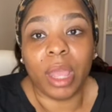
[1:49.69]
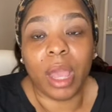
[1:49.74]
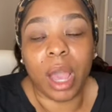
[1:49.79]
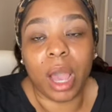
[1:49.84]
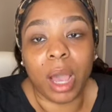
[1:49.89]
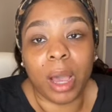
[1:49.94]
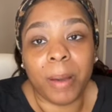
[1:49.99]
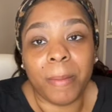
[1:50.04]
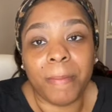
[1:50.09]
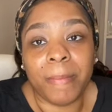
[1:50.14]

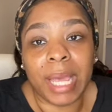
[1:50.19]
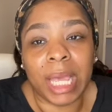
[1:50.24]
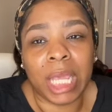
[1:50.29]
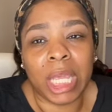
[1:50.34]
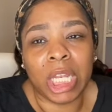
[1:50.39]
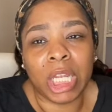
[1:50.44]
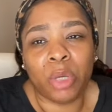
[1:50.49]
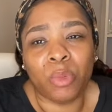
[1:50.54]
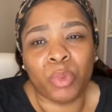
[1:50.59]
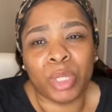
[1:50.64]
and
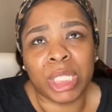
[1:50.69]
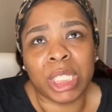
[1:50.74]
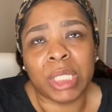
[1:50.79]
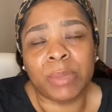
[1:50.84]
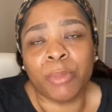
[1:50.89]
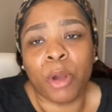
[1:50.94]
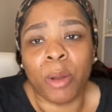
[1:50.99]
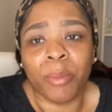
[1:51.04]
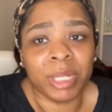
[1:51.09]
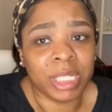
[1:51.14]
it was
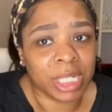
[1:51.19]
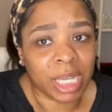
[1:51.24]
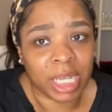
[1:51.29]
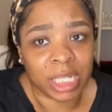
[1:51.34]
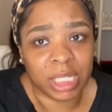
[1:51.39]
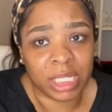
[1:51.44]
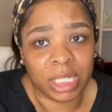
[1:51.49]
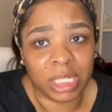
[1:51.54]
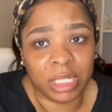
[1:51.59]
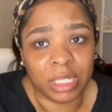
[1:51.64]
Parmesan
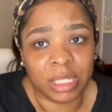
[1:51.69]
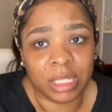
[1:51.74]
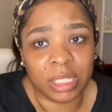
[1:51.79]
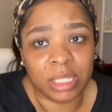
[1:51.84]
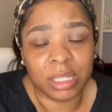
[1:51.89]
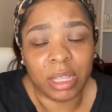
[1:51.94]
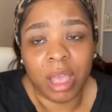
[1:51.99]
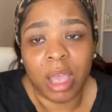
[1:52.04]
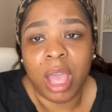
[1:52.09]
cheese,